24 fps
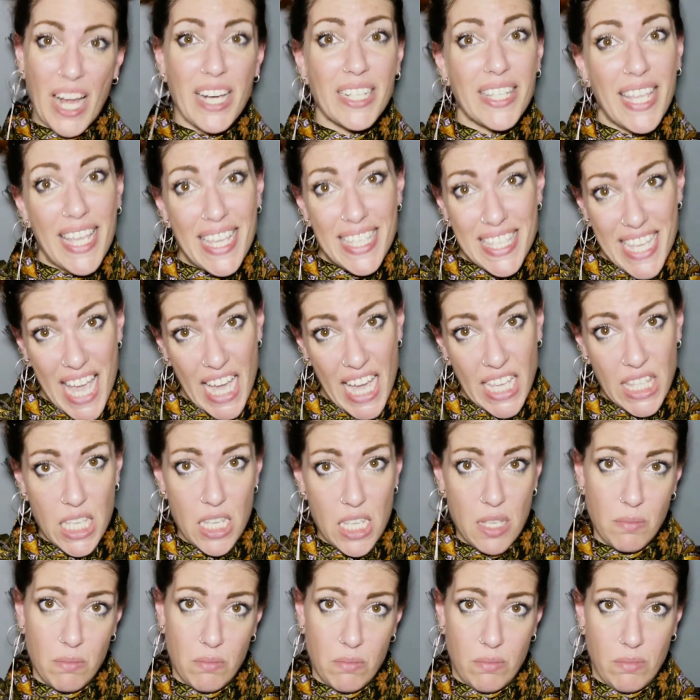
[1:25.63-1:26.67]
Are they
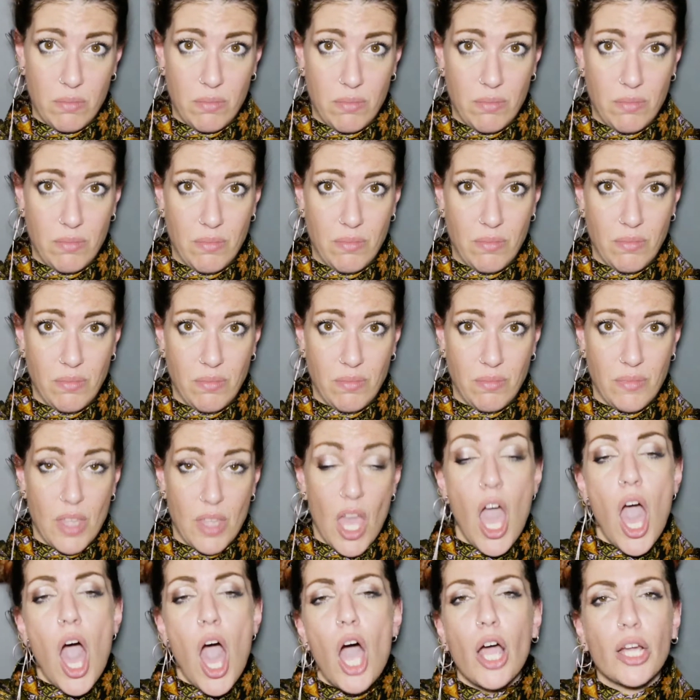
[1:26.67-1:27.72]
tidy?
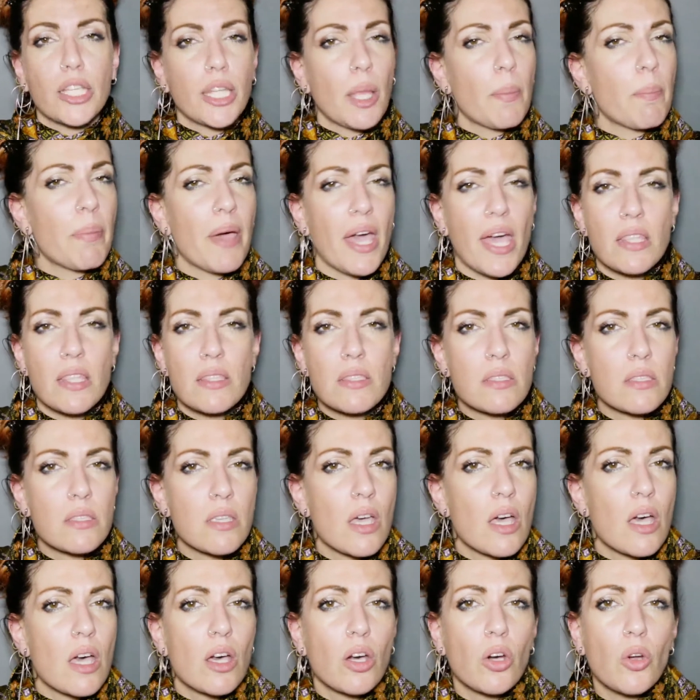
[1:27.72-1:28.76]
Are the
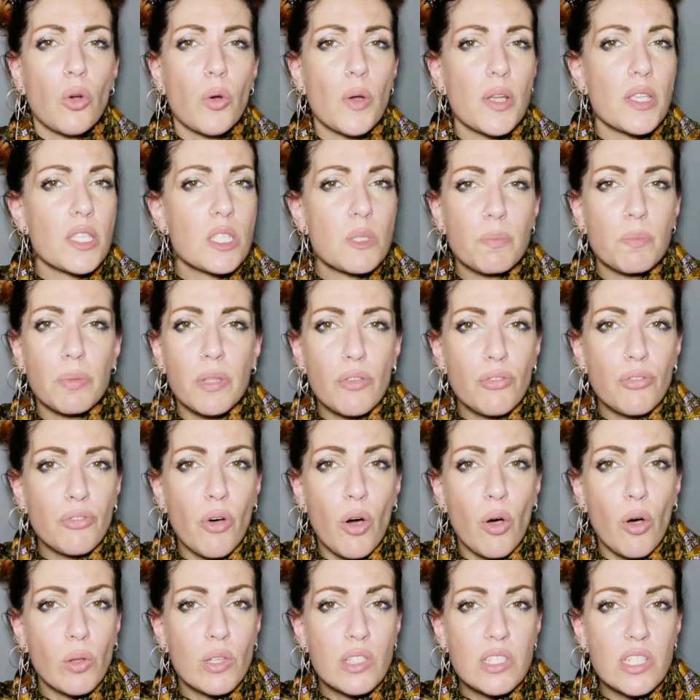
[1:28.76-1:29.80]
pants crisply
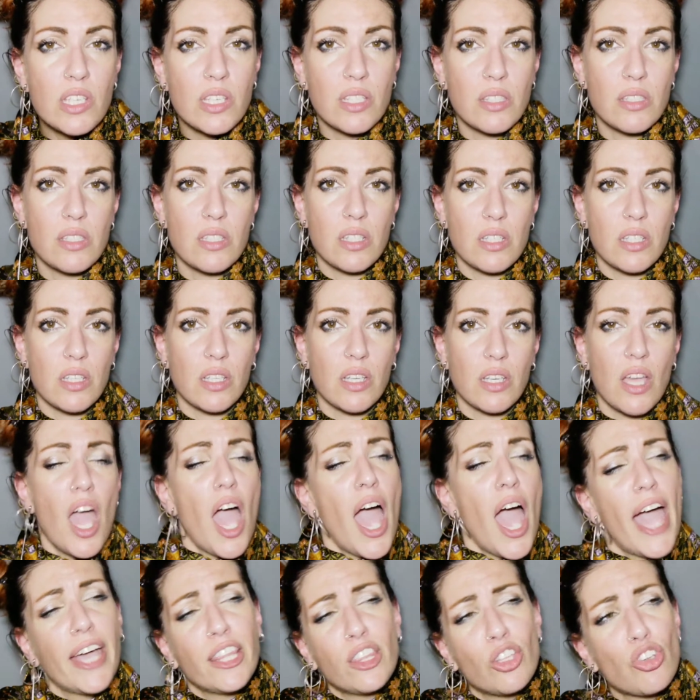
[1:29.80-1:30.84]
folded
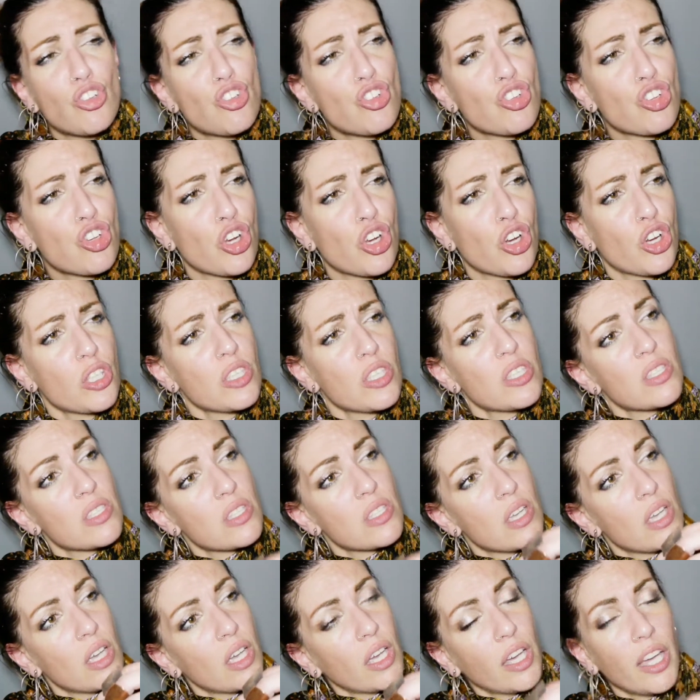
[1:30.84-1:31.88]
and the
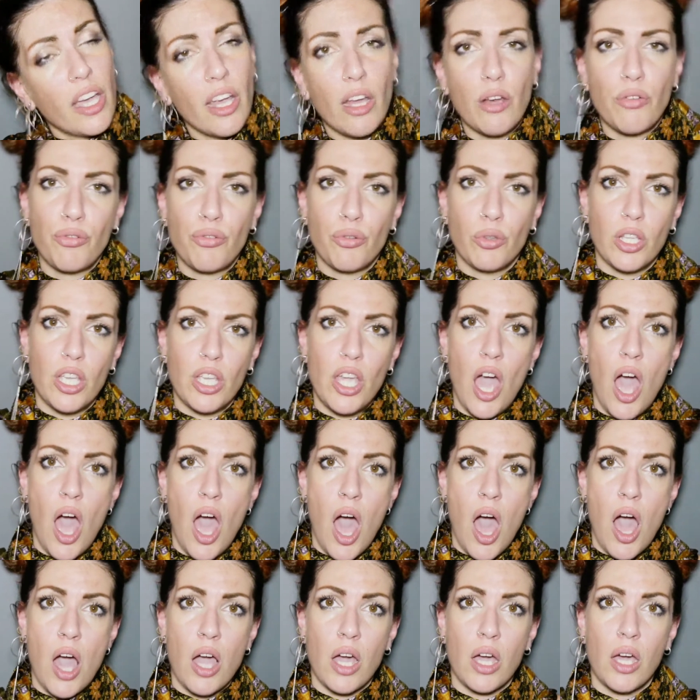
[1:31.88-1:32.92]
shirts carefully
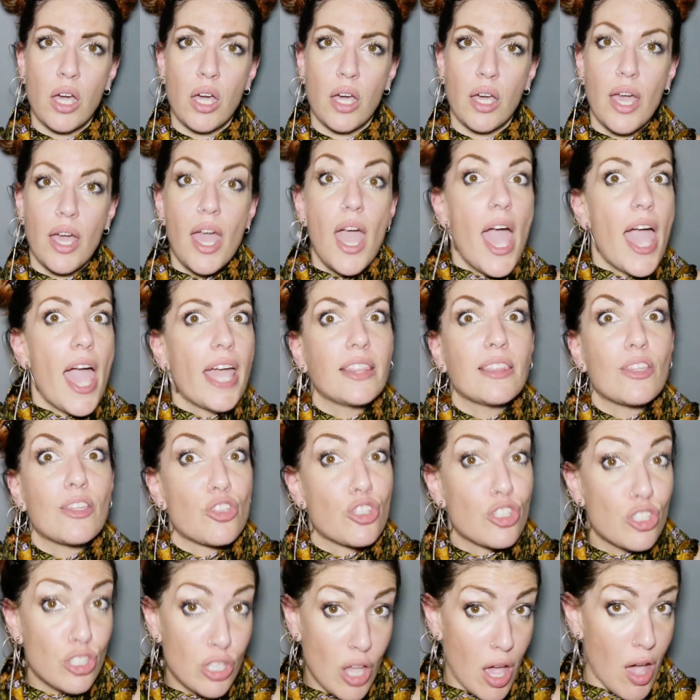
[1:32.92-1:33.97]
hung and the
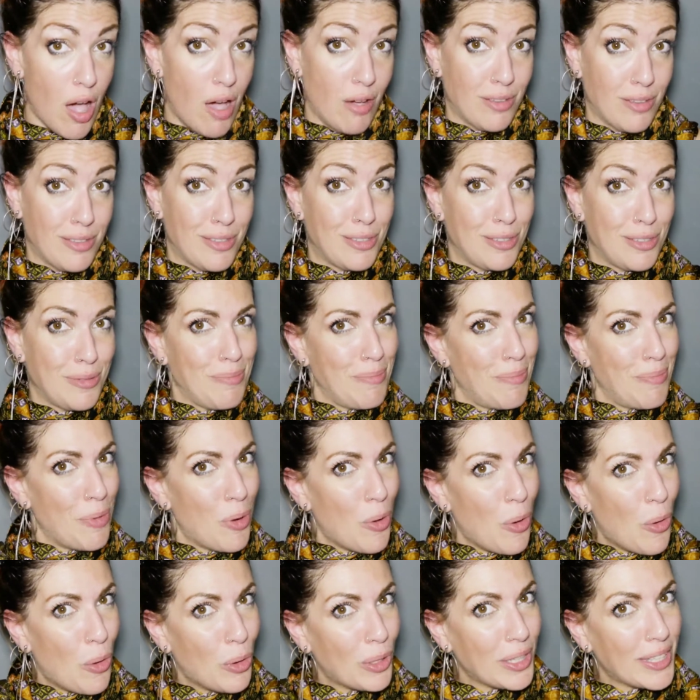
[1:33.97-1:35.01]
socks
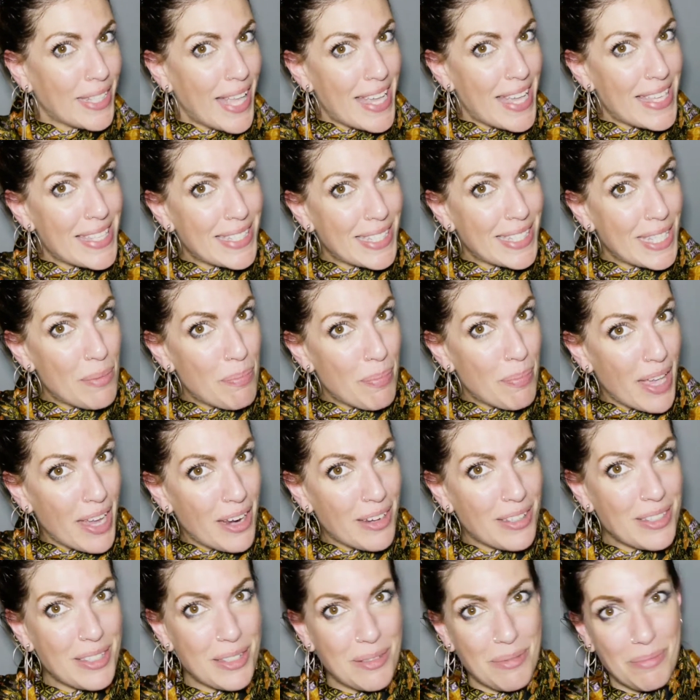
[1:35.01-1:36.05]
all nicely
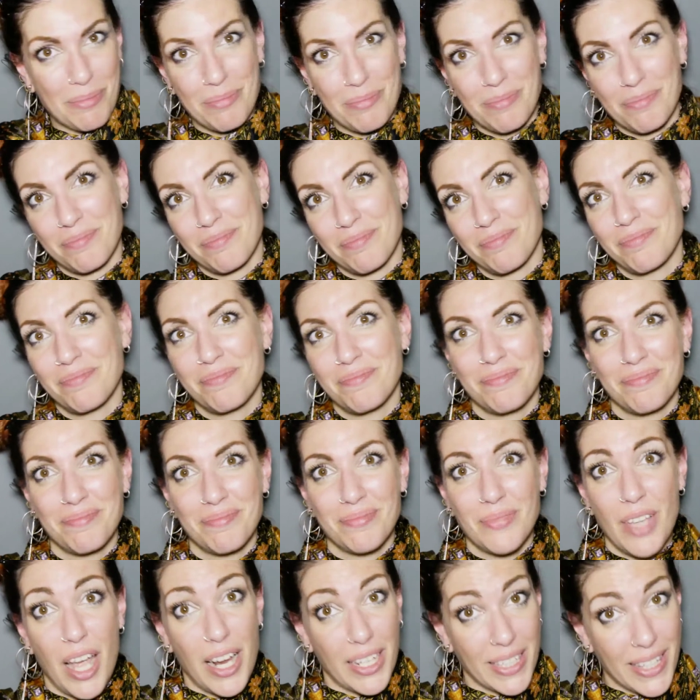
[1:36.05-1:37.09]
paired?
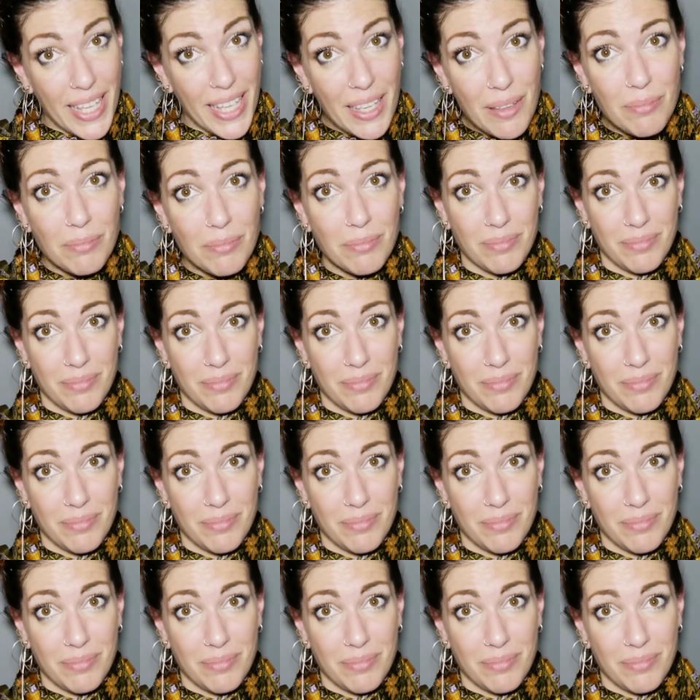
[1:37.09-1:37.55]
Are they?